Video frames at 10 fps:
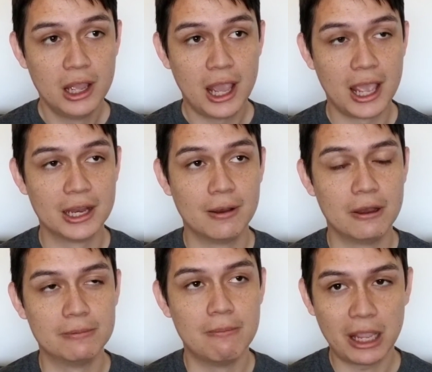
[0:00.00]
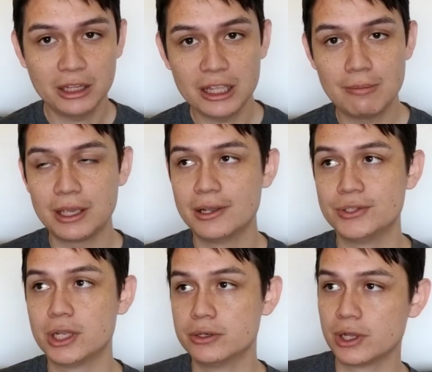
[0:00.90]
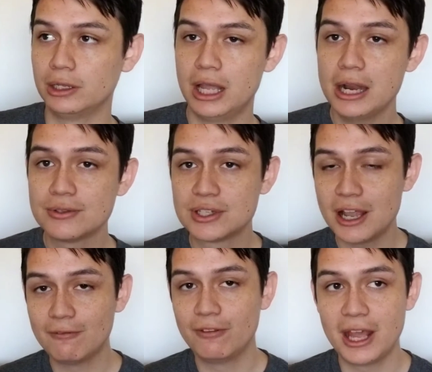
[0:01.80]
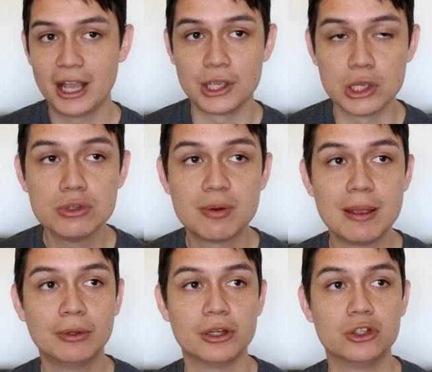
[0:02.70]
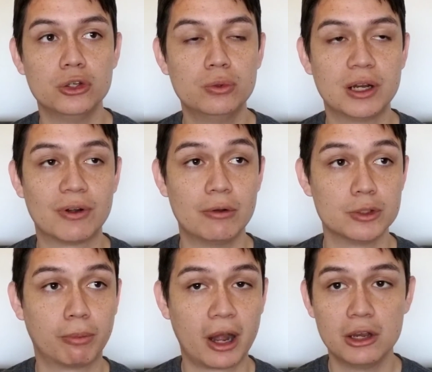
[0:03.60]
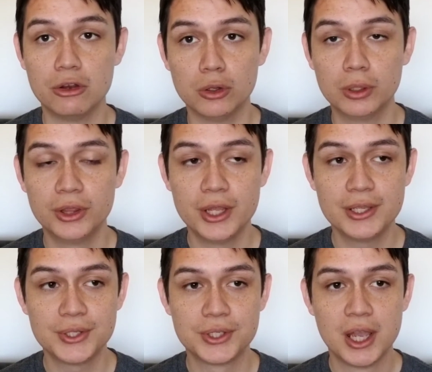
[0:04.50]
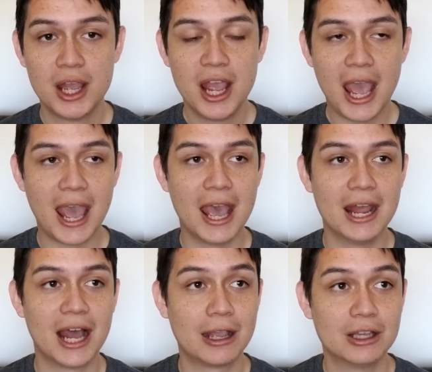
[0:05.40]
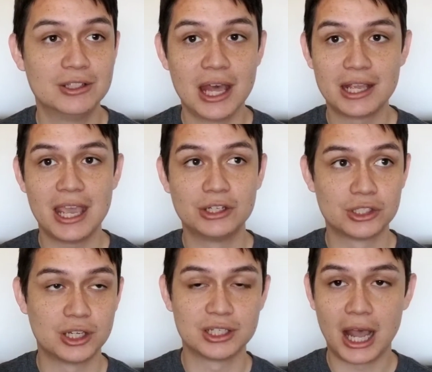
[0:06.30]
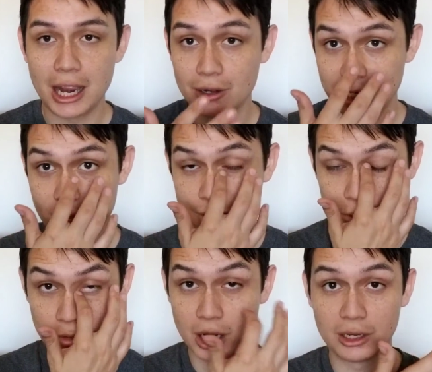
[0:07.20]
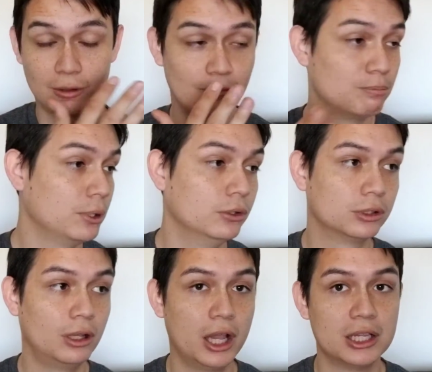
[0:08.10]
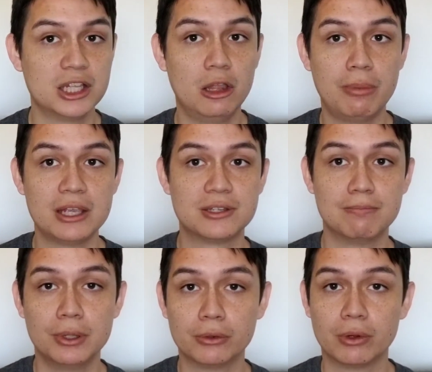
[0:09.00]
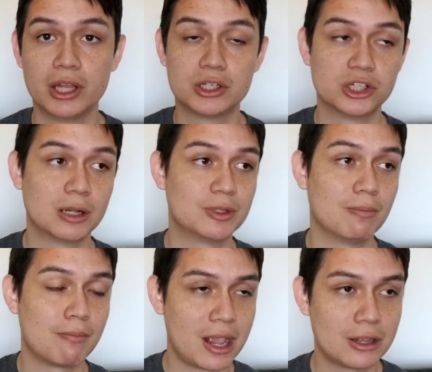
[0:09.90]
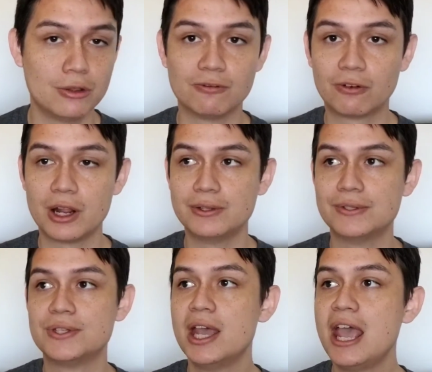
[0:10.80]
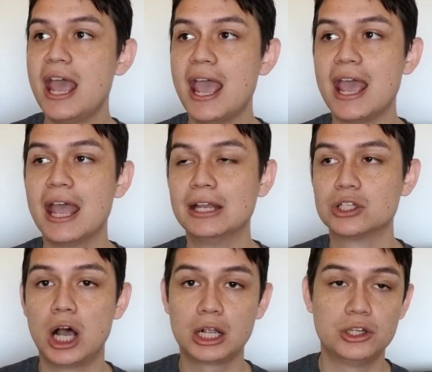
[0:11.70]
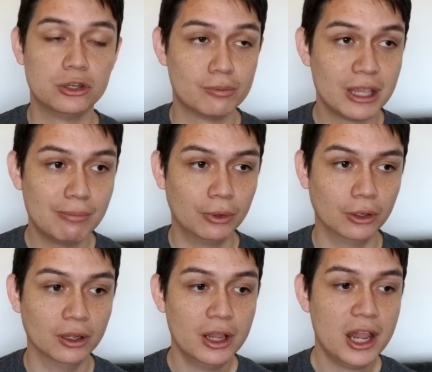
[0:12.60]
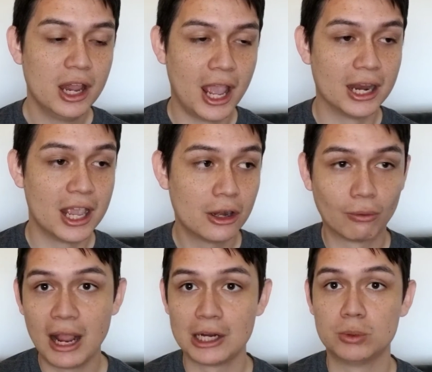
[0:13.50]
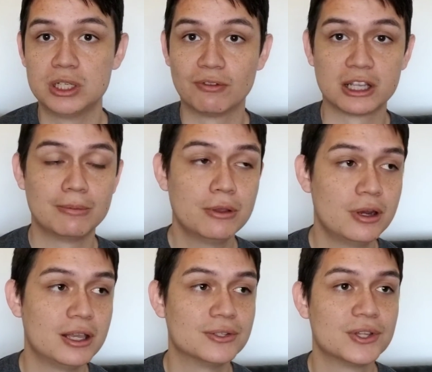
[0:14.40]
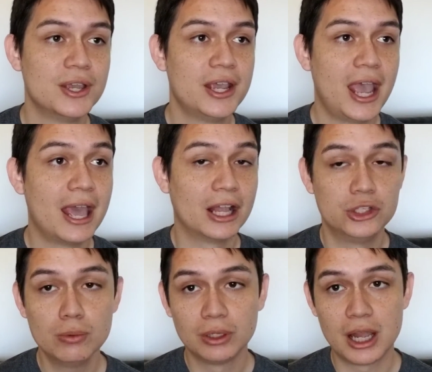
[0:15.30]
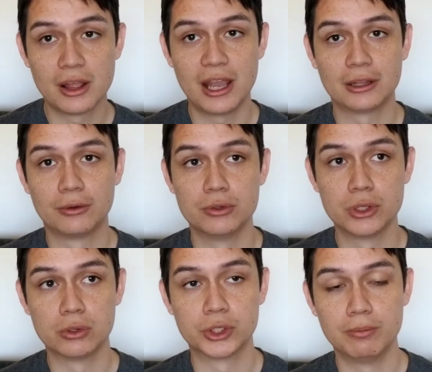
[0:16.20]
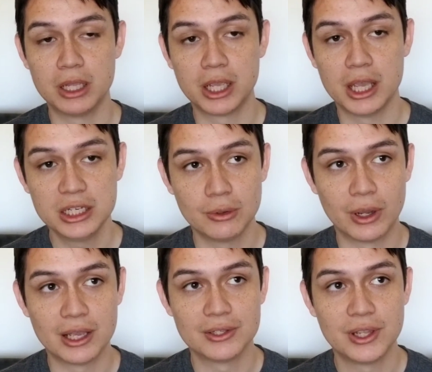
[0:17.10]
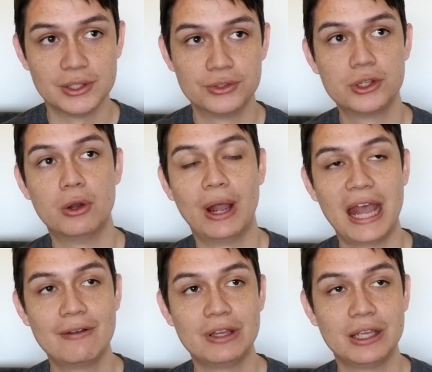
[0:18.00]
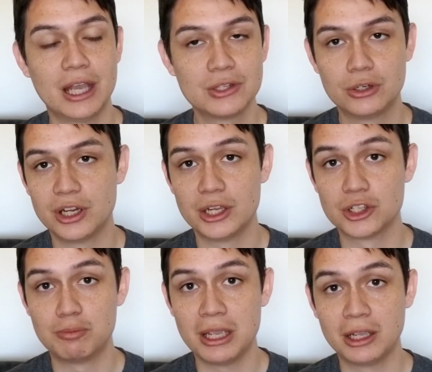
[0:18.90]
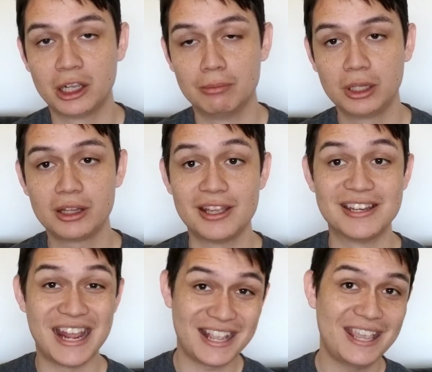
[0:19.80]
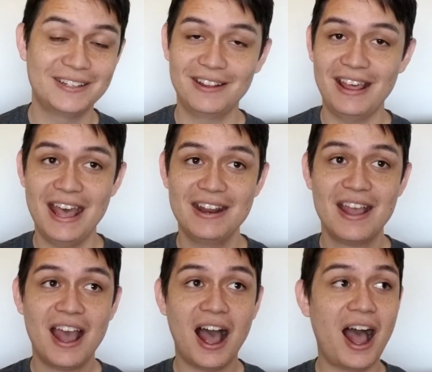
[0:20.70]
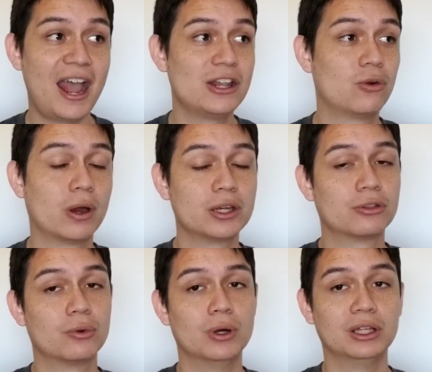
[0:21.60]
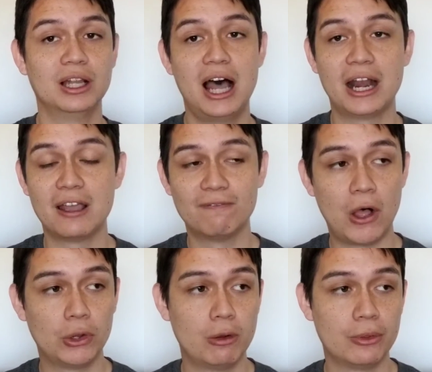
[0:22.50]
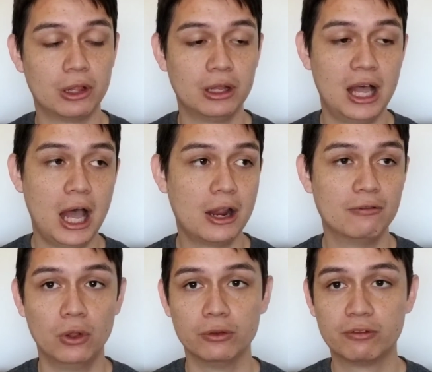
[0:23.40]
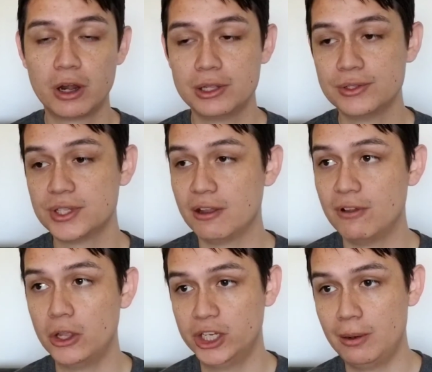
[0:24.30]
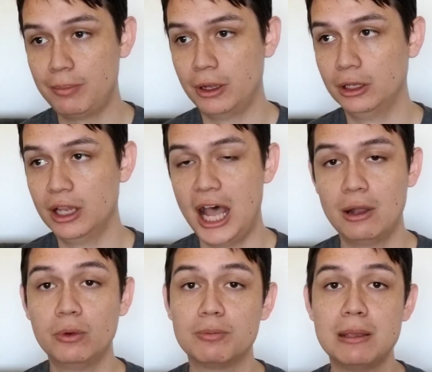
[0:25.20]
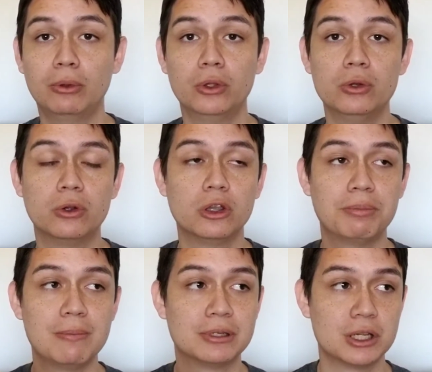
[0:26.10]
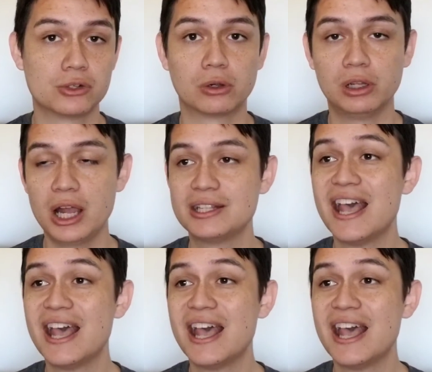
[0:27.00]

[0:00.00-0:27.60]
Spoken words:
And mainly because there's a lot of stuff that I used to be able to do whenever I was brand new in this, and I could dedicate just entire days to trying to build clientele base and build relationships and make new friends and talk to new people and interact with different communities. And I do a lot of that through social media anyways. And so having yesterday just being completely dedicated to that, I cranked through a lot. I followed up with a lot of old friends. I followed up a lot with people who could be potential clients.